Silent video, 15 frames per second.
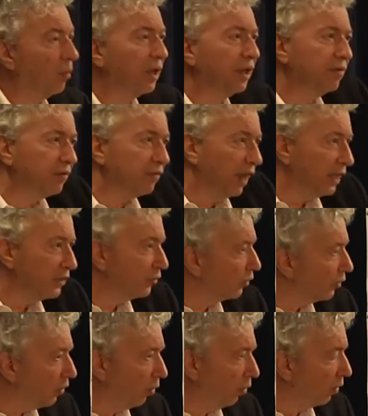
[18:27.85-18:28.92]
But nevertheless, for
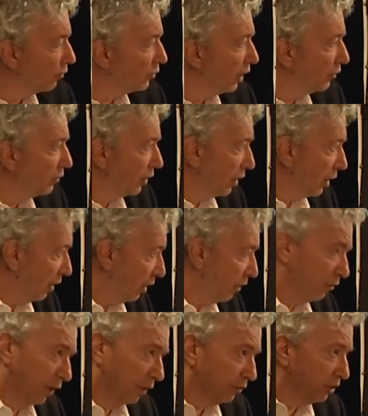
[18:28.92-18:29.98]
the whole of sub-Saharan Africa,